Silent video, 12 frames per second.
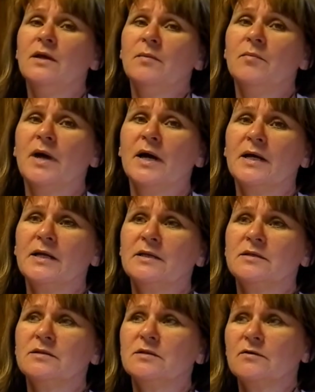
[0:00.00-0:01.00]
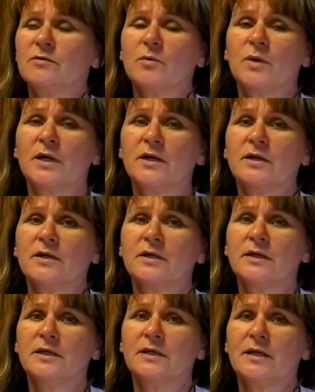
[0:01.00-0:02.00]
My
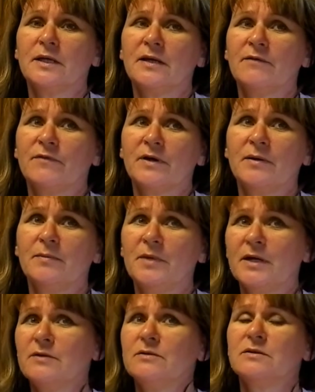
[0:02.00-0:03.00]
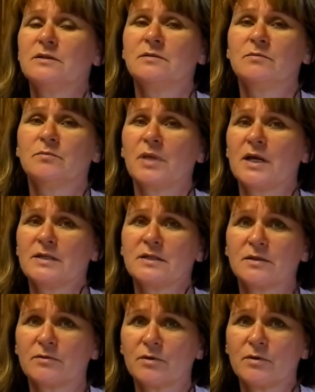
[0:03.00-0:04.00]
silverware, if I'm not using
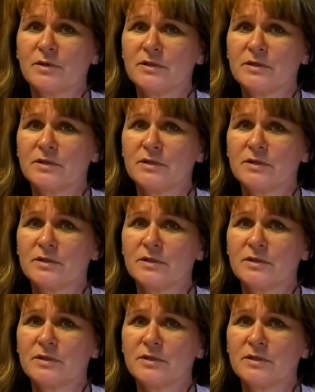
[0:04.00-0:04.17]
plastic throwaway